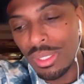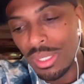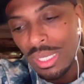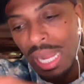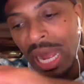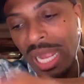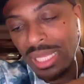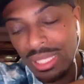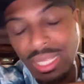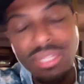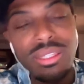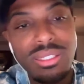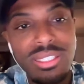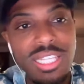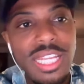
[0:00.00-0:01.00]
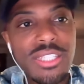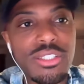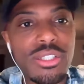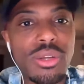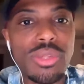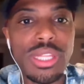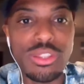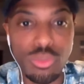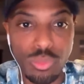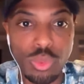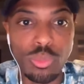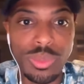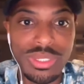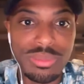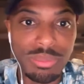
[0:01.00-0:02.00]
I let the saints know that the room
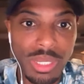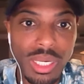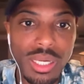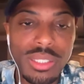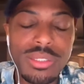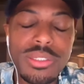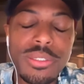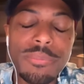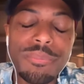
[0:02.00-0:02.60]
was bugged.